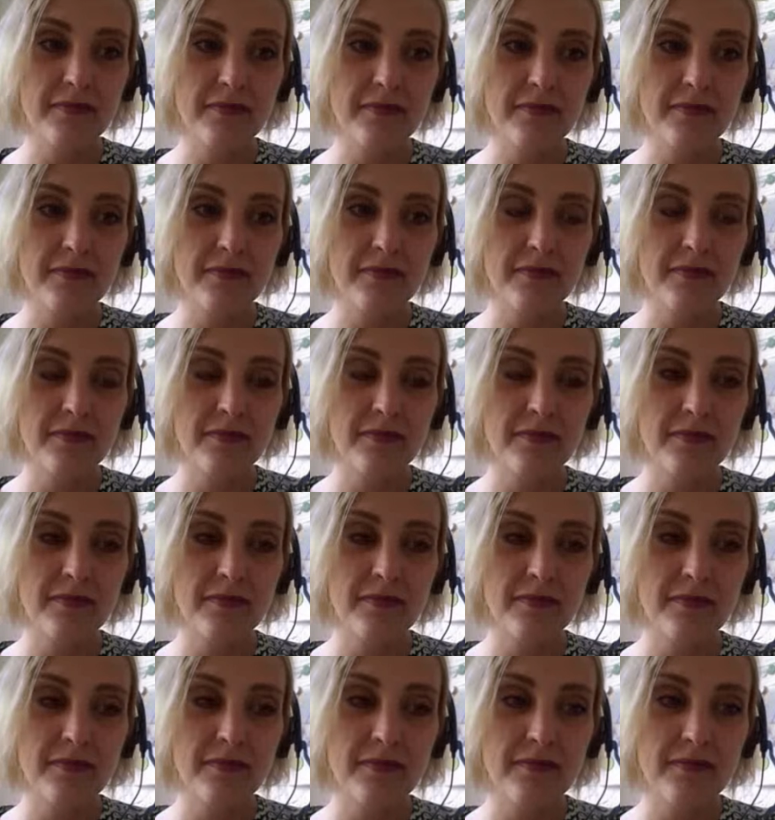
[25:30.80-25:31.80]

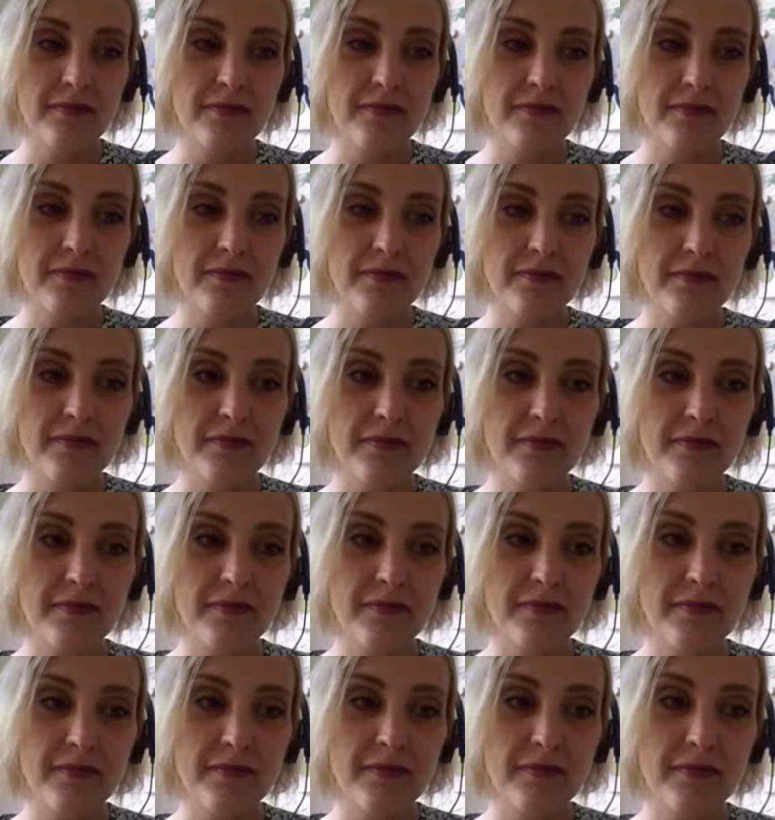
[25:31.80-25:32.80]

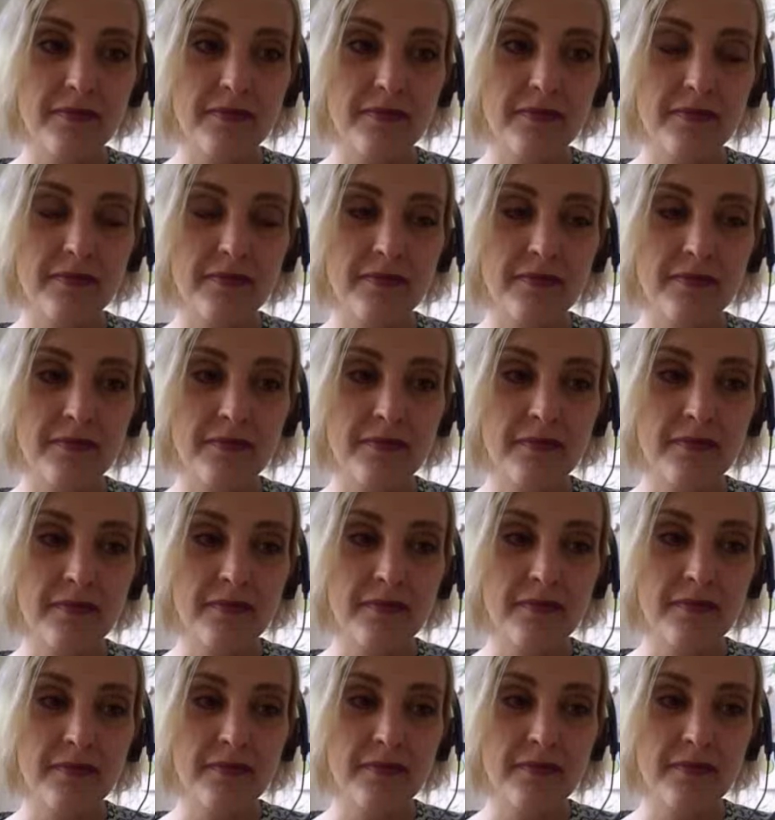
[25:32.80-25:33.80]

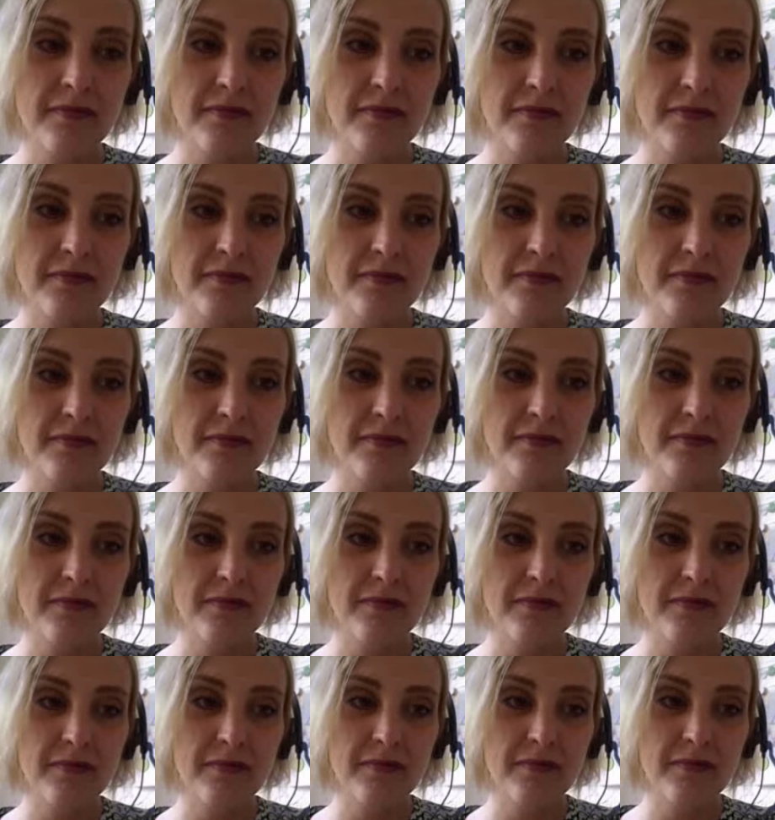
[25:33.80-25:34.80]

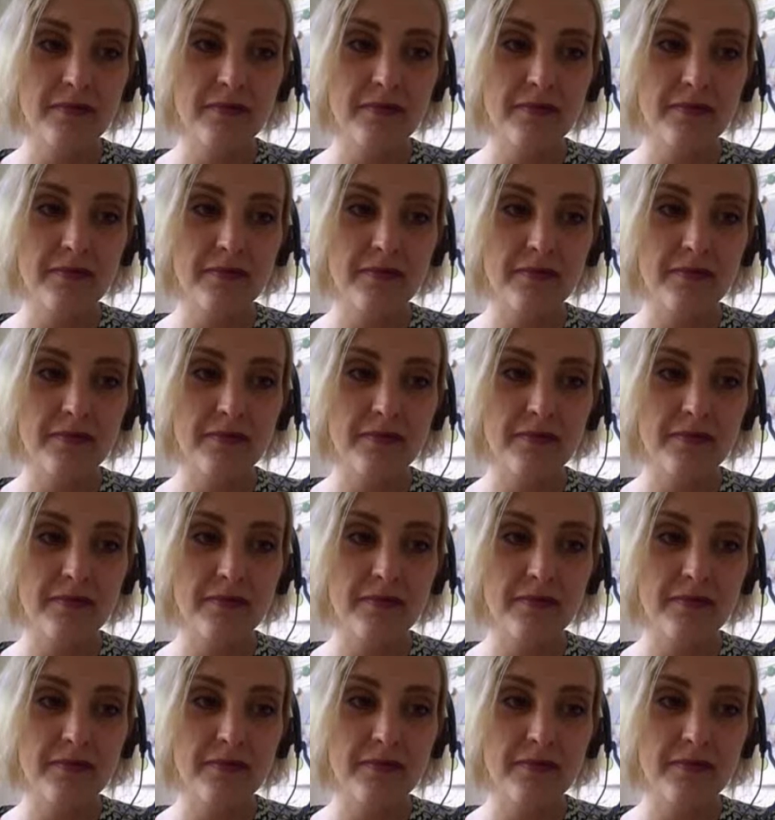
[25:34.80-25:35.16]
[no speech]